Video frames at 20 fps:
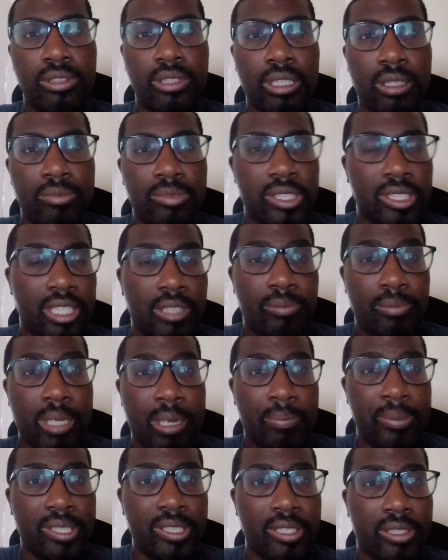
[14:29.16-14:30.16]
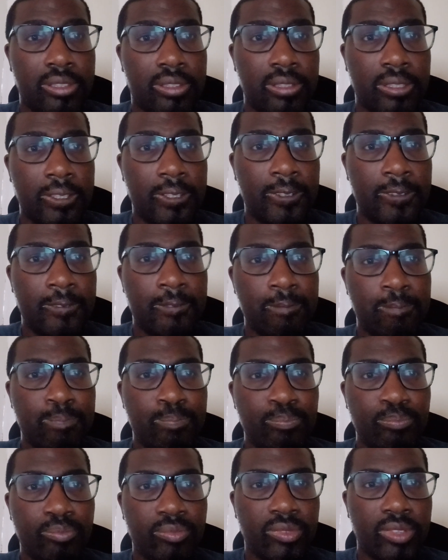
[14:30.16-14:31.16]
I'm just giving my opinion,
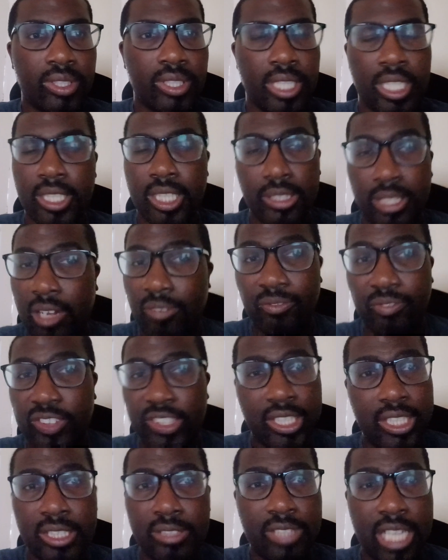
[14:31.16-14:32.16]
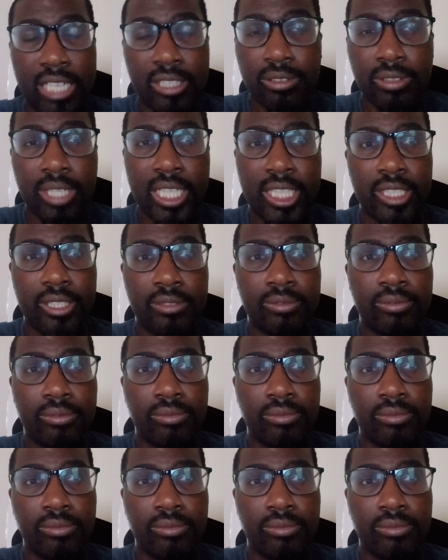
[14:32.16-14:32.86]
and I don't think he's that great.